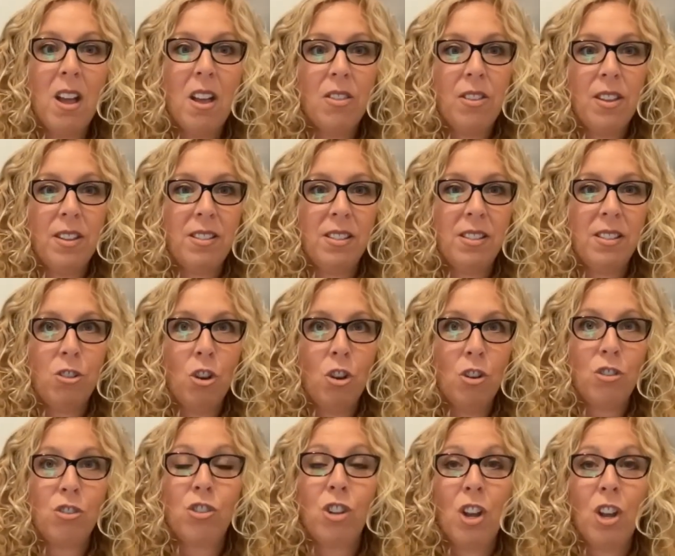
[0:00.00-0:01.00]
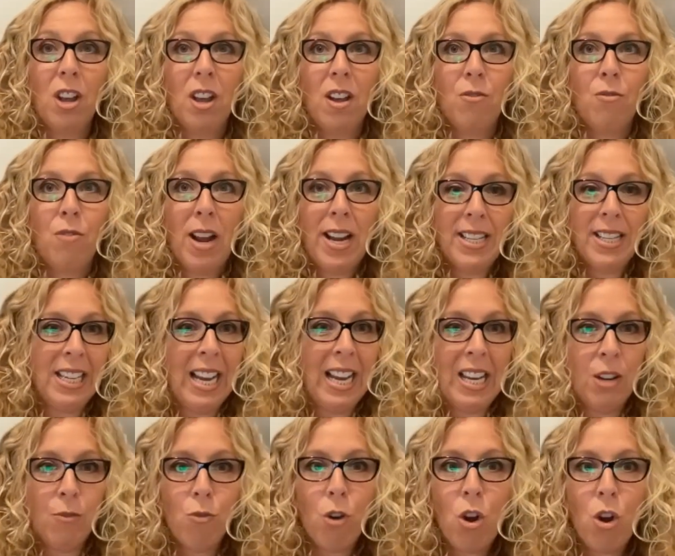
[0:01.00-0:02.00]
This is not righting
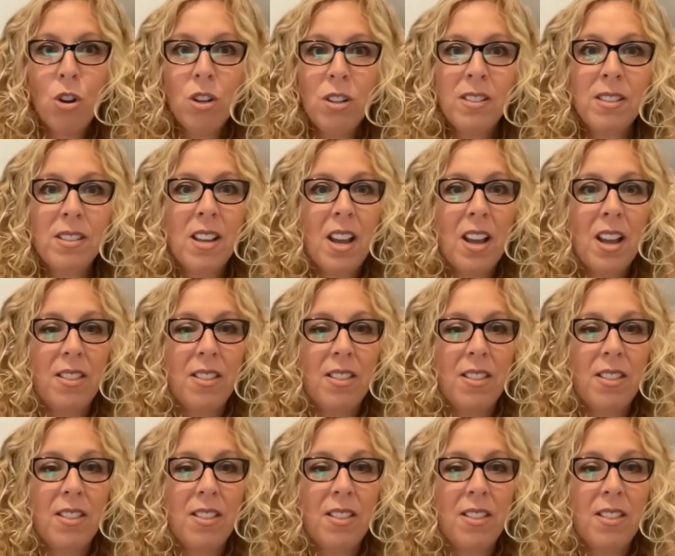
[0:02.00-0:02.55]
any wrongs.